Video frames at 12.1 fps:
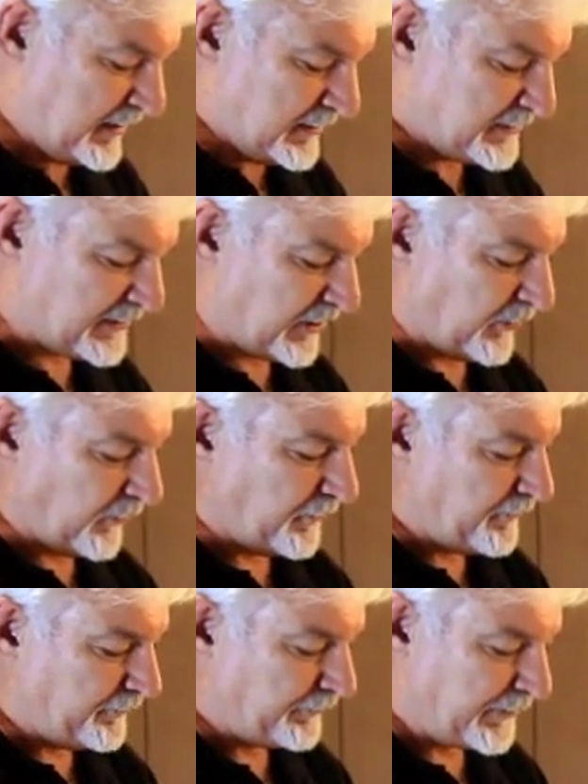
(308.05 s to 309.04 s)
So
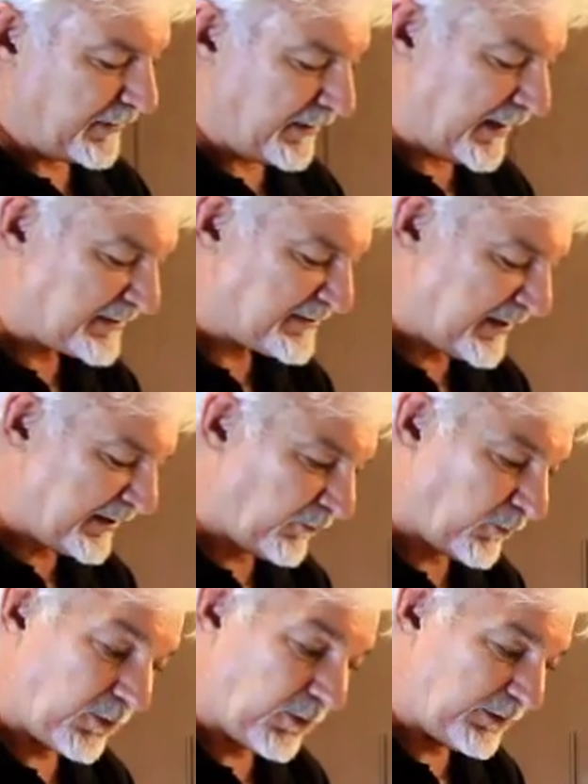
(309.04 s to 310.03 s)
the next thing
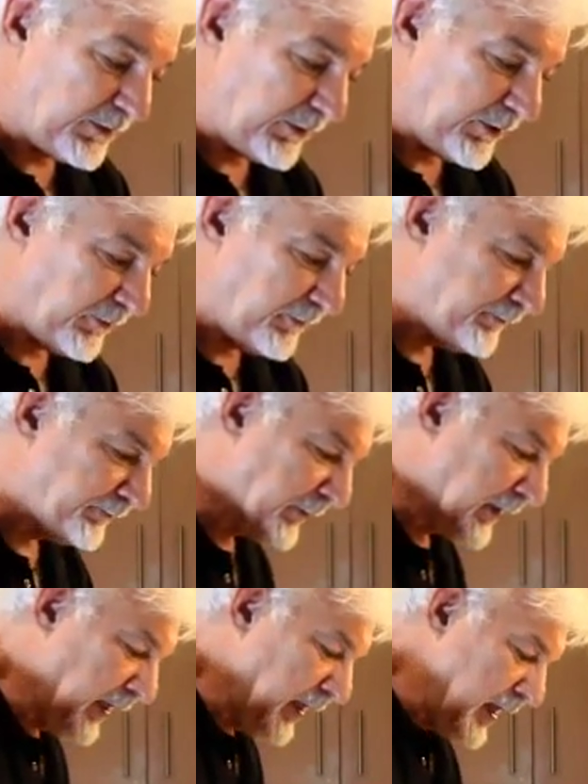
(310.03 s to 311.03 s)
that we're going to do
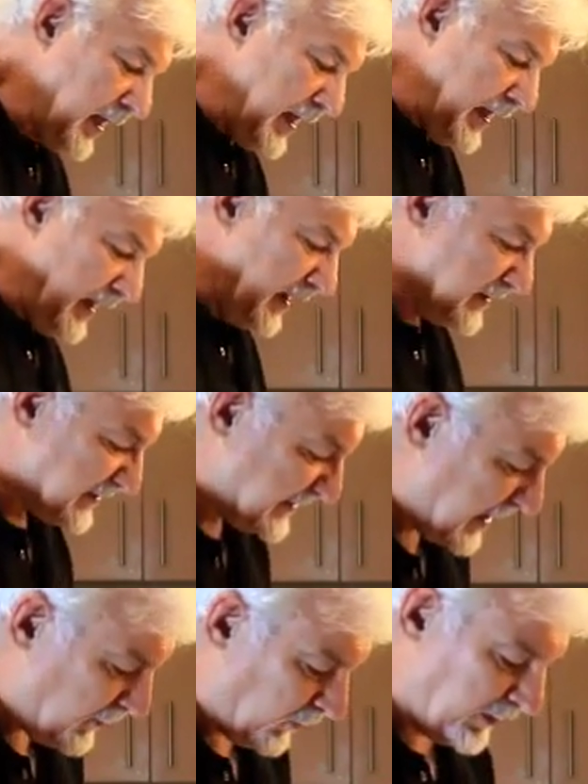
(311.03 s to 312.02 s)
is
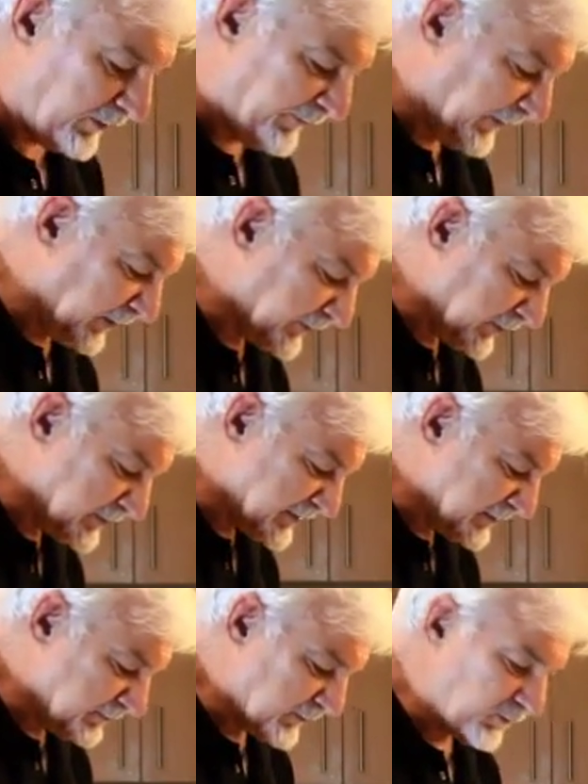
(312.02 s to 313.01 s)
take one of the
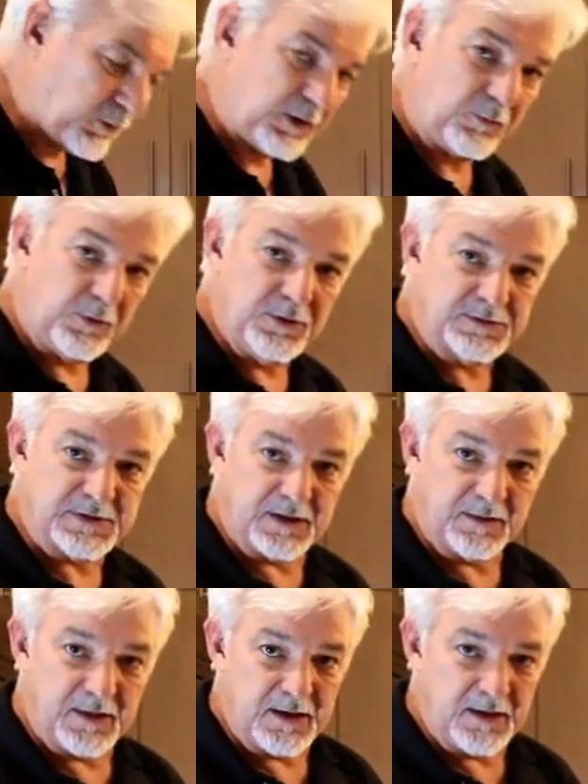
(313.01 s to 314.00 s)
filters, whether we're
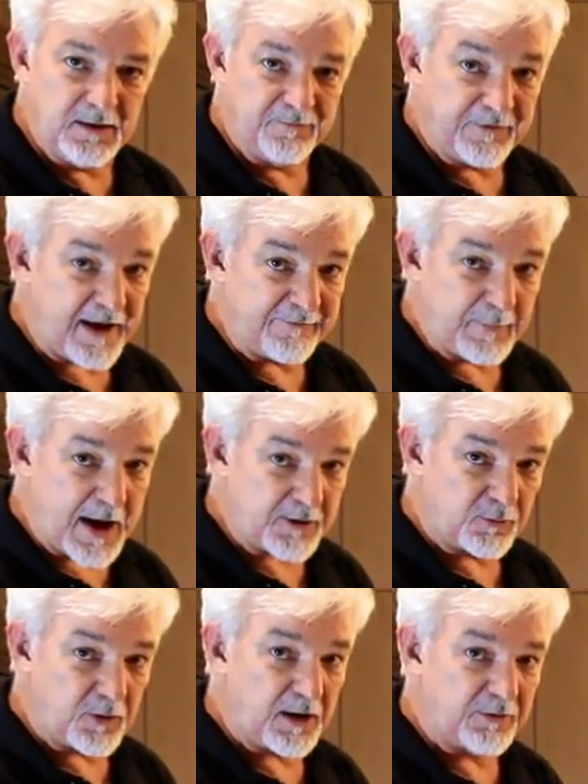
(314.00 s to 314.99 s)
using the 5
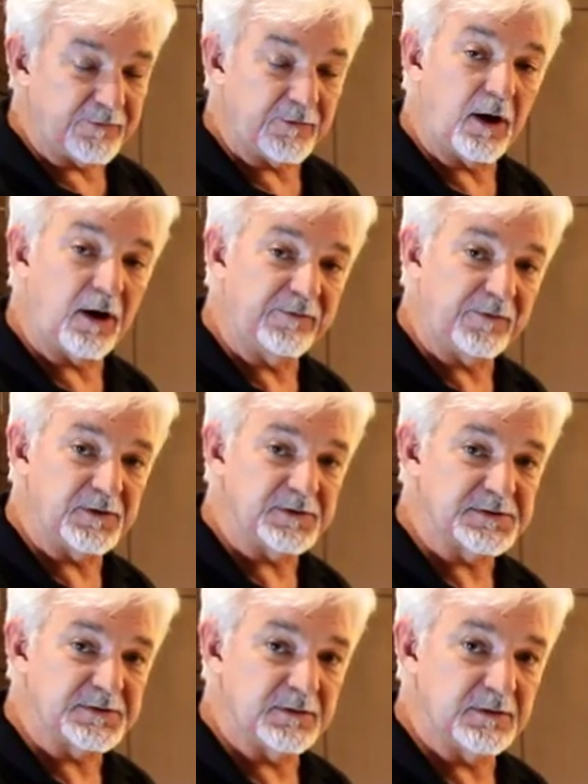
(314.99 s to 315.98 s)
micron for our
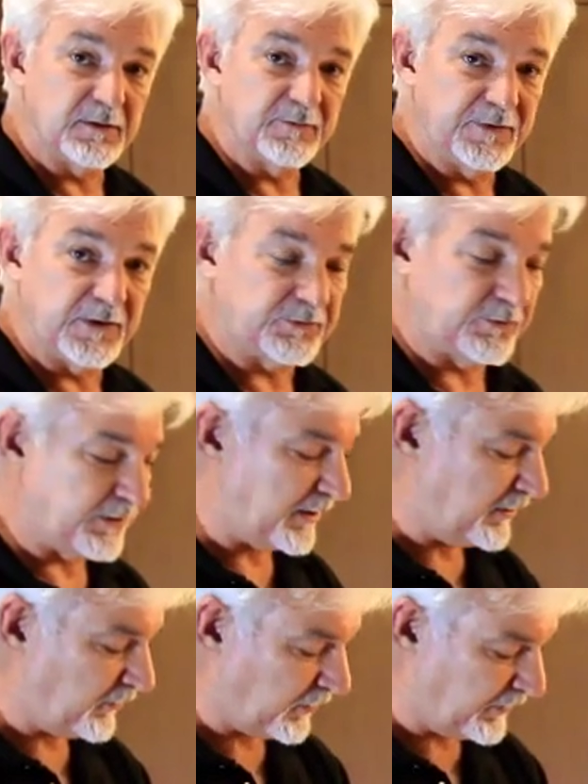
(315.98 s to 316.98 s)
first
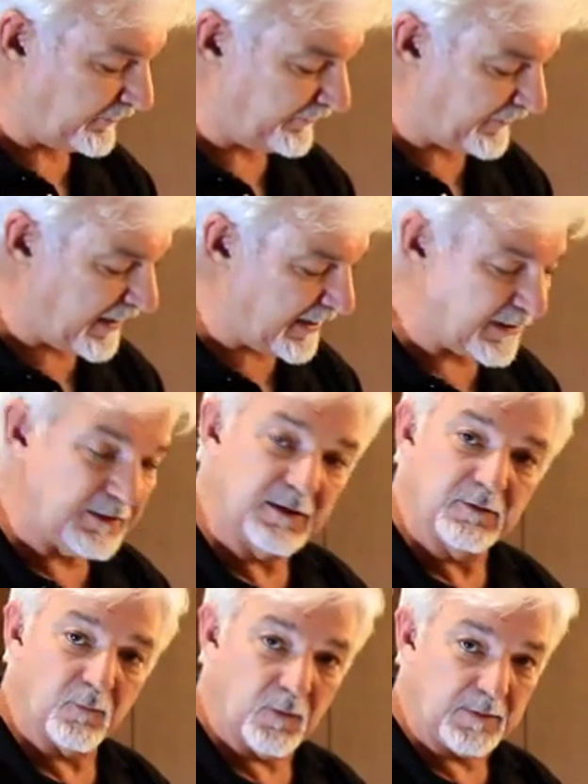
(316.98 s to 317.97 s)
filtering or the fine
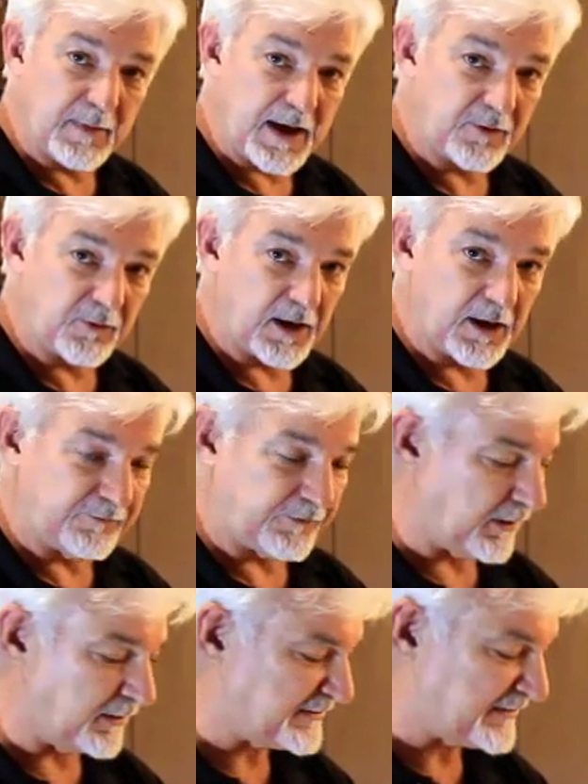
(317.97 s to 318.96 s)
1 micron
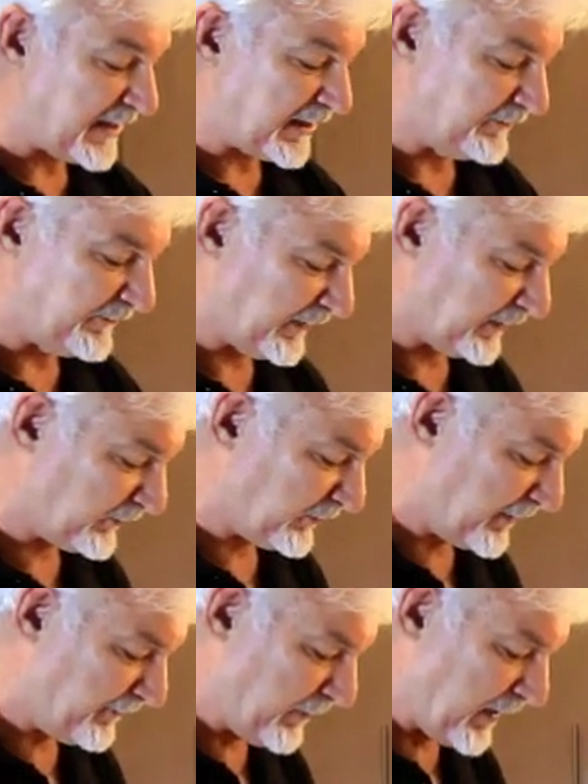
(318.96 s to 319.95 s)
for our second filtering.